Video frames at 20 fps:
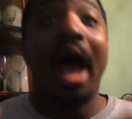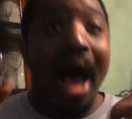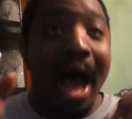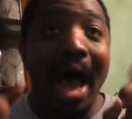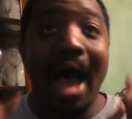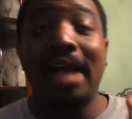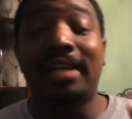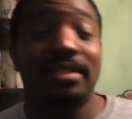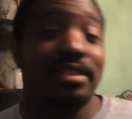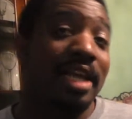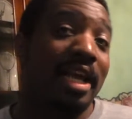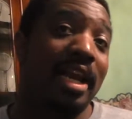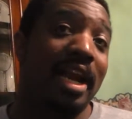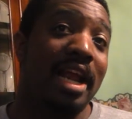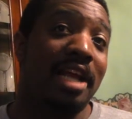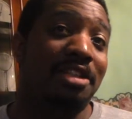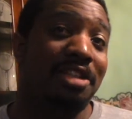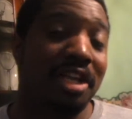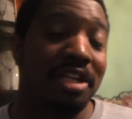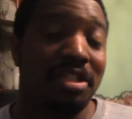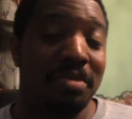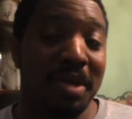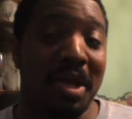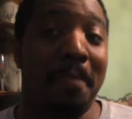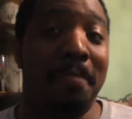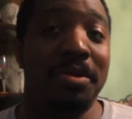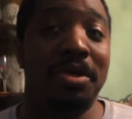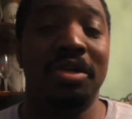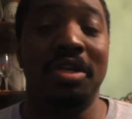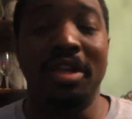I said it had a chance to make
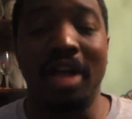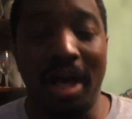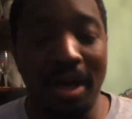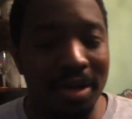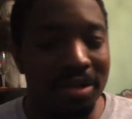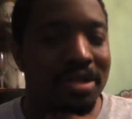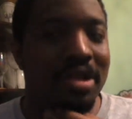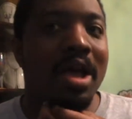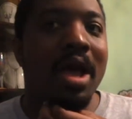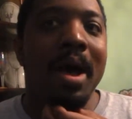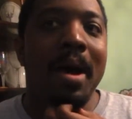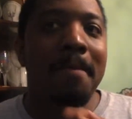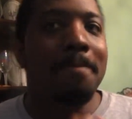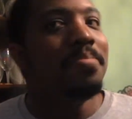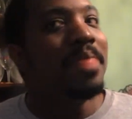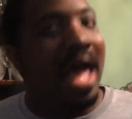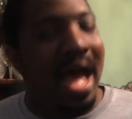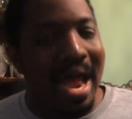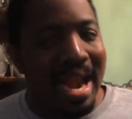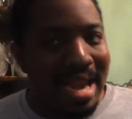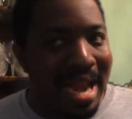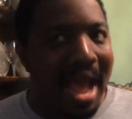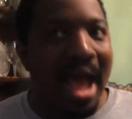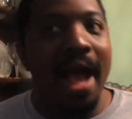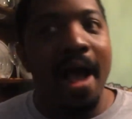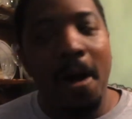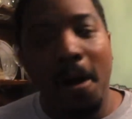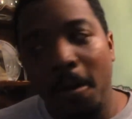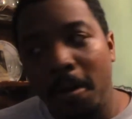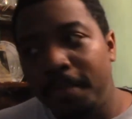$1 billion. Not
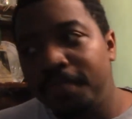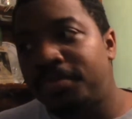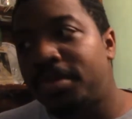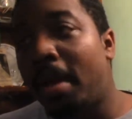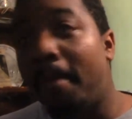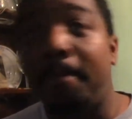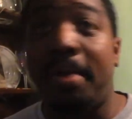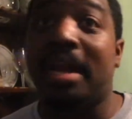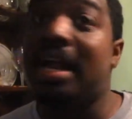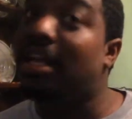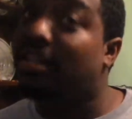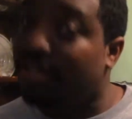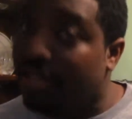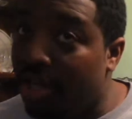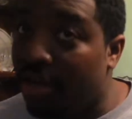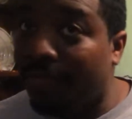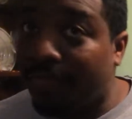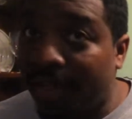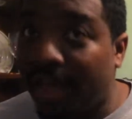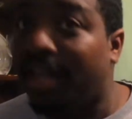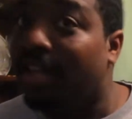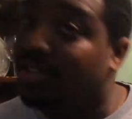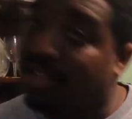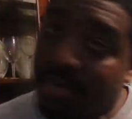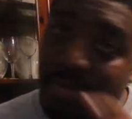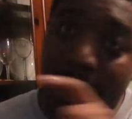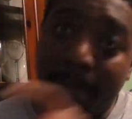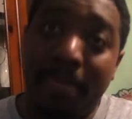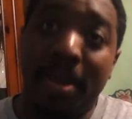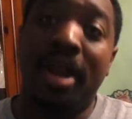now, but I still think it's
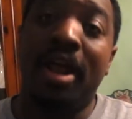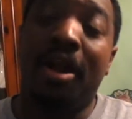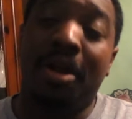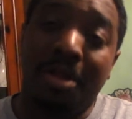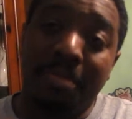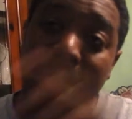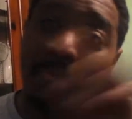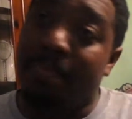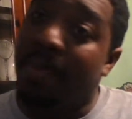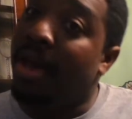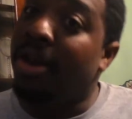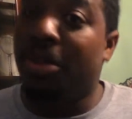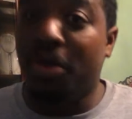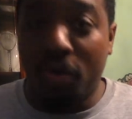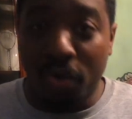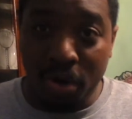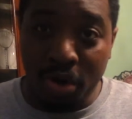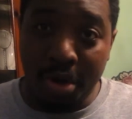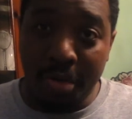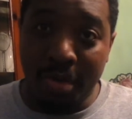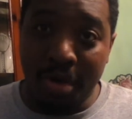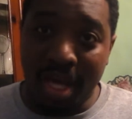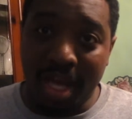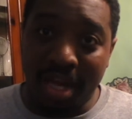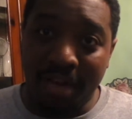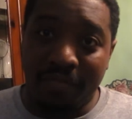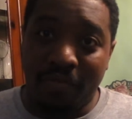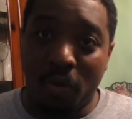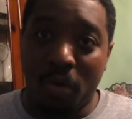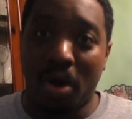gonna be not only be better than Wonder Woman
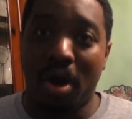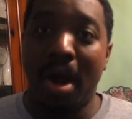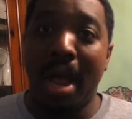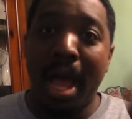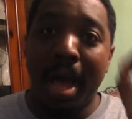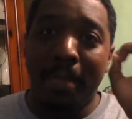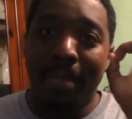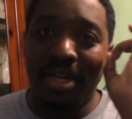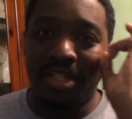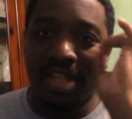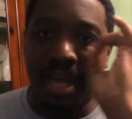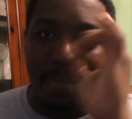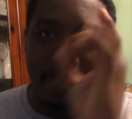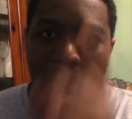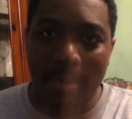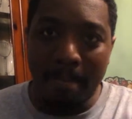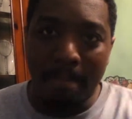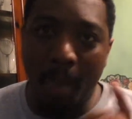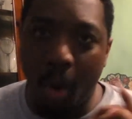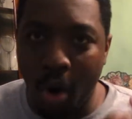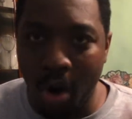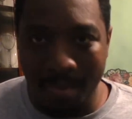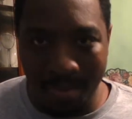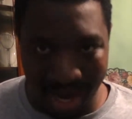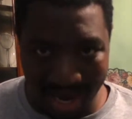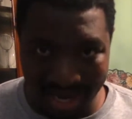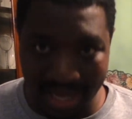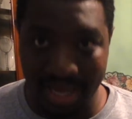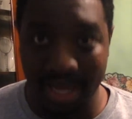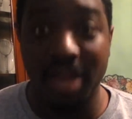84, but it's gonna make more
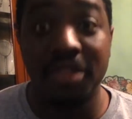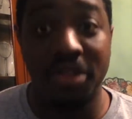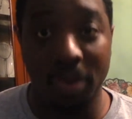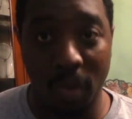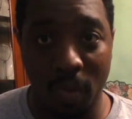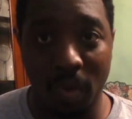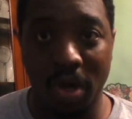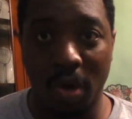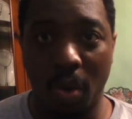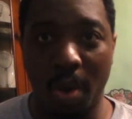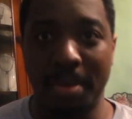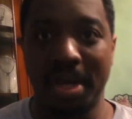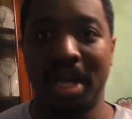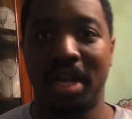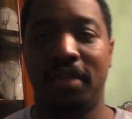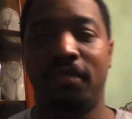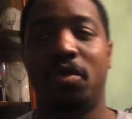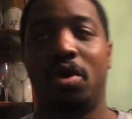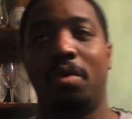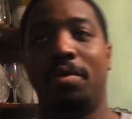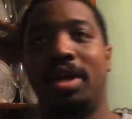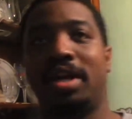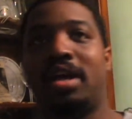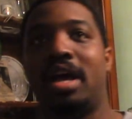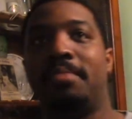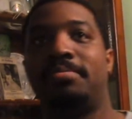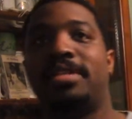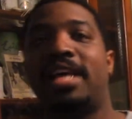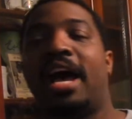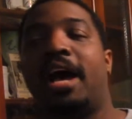money than Wonder Woman 84 when it
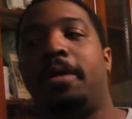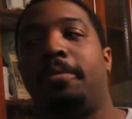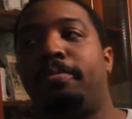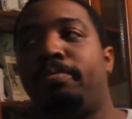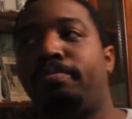comes out.